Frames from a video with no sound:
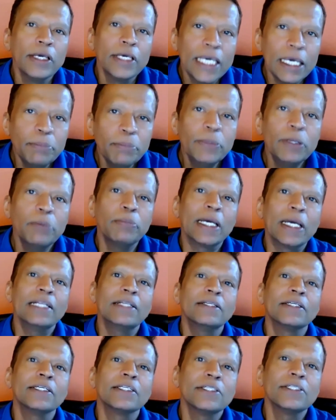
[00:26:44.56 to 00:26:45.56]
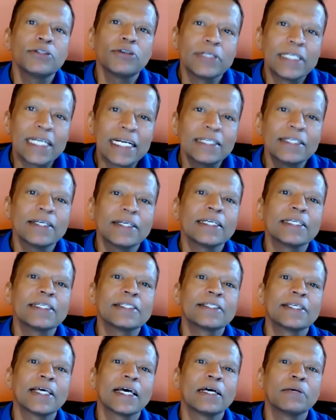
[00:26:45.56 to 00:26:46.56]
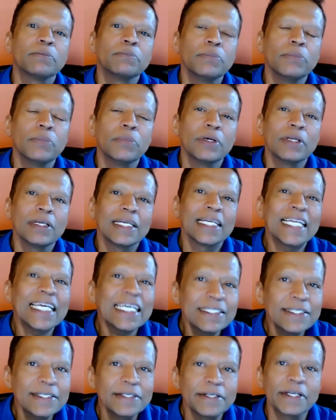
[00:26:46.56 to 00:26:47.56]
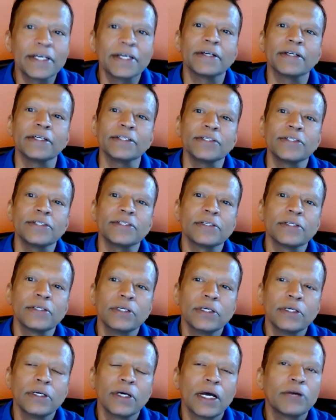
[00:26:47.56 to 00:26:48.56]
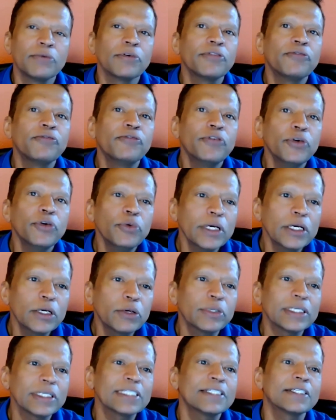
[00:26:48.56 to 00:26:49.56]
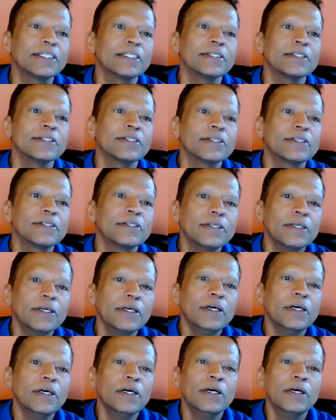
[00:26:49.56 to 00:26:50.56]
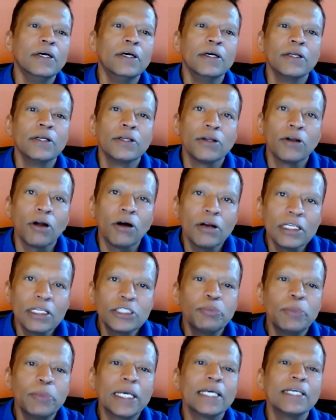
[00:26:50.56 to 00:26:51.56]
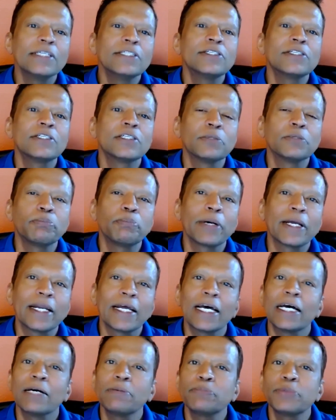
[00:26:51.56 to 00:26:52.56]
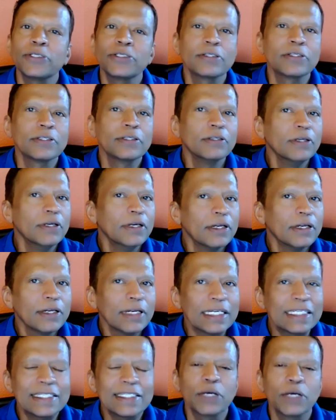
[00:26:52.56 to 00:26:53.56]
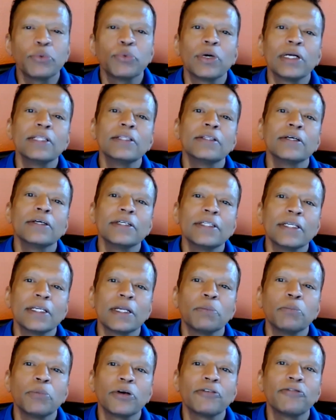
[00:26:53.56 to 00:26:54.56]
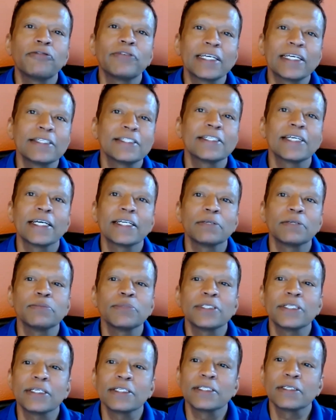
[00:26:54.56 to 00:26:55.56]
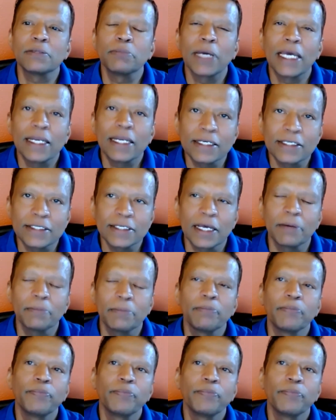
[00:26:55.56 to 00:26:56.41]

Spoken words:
Keep the maintenance or Delta exam less rigorous and with fewer questions, knowledge base, and perhaps, let's say, 1/3 the number of test items as the main exam.